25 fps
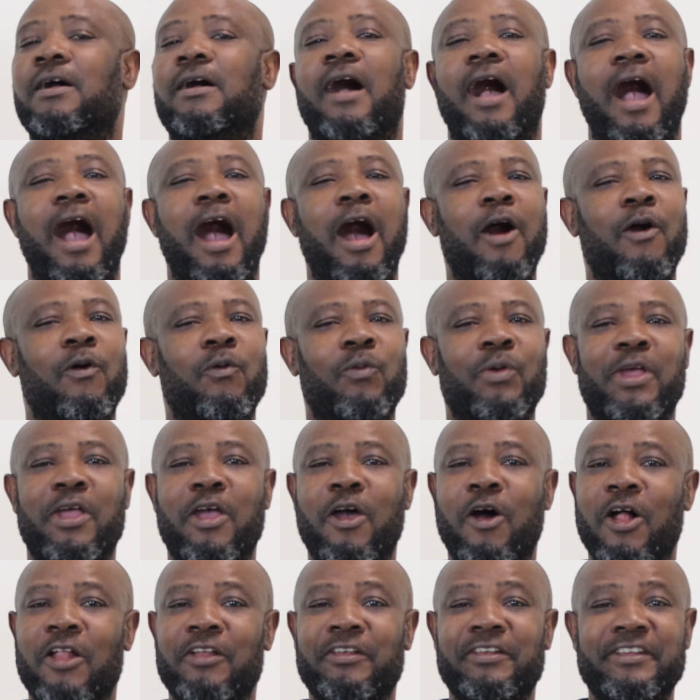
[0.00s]
How we
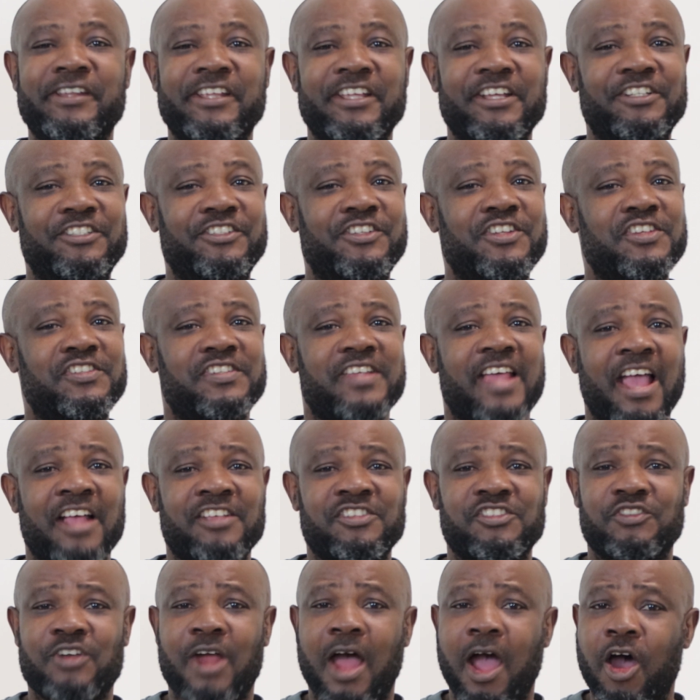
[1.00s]
all need this
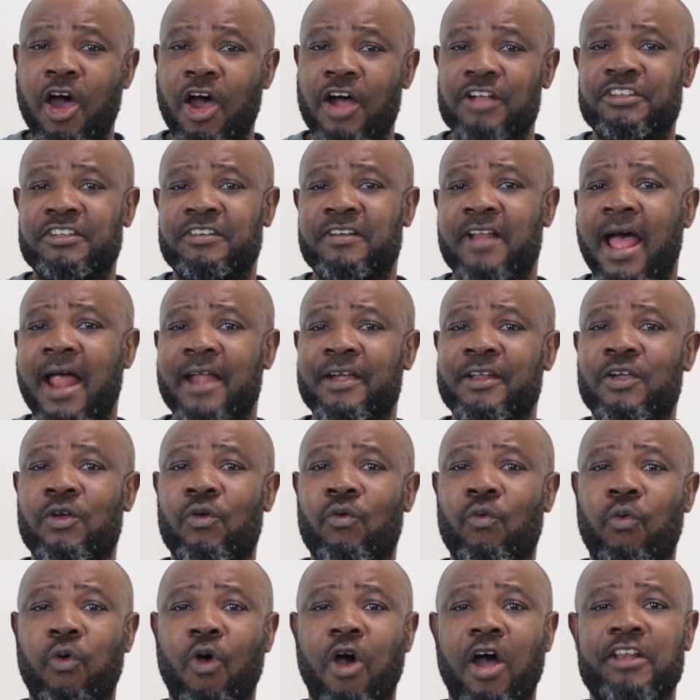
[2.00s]
extraordinary
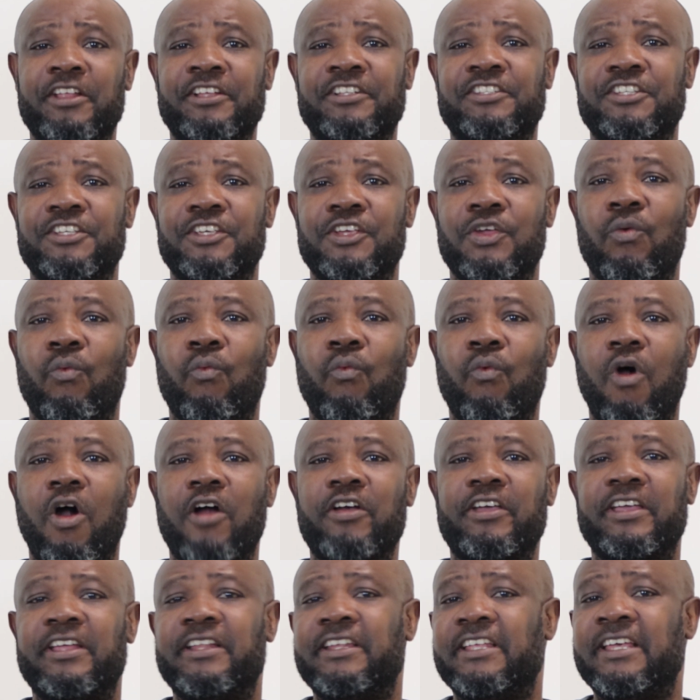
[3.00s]
quality
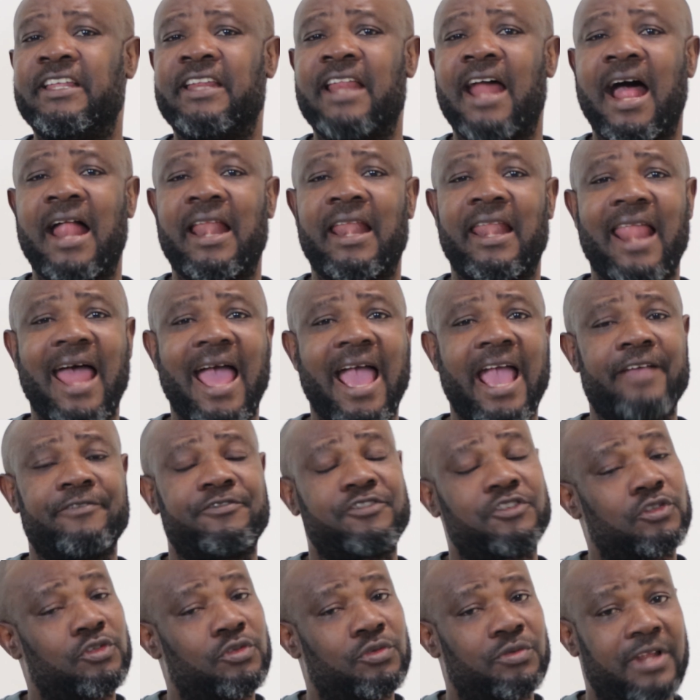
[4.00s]
working in our
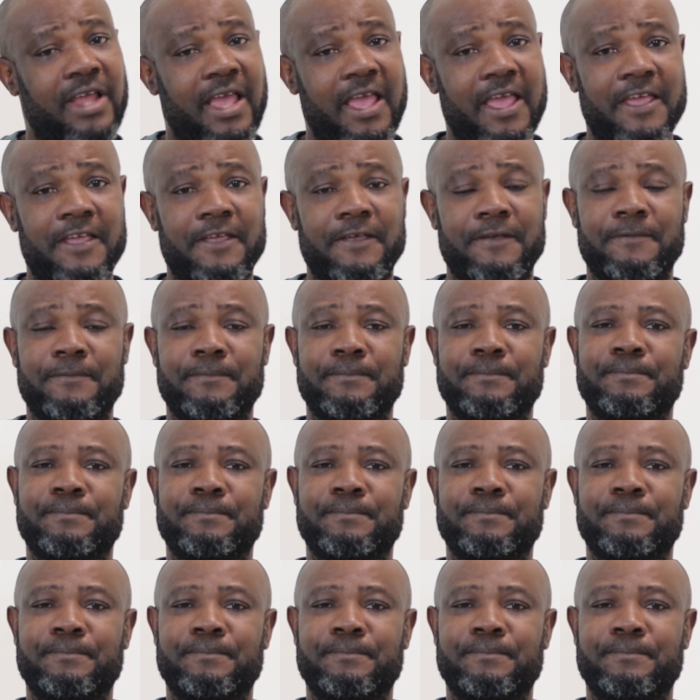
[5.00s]
lives today.